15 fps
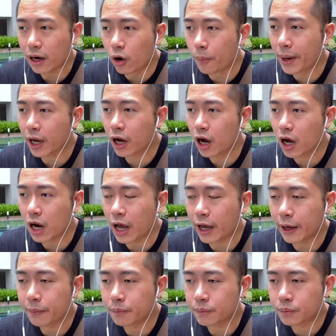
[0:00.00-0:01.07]
oh my God, I
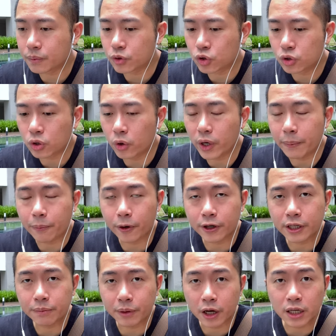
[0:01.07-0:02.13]
am so
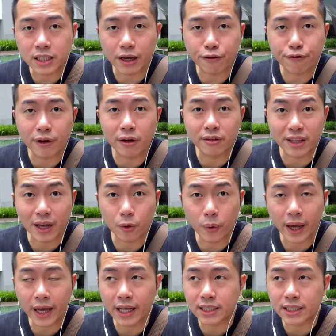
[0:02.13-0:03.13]
important, because I felt that way.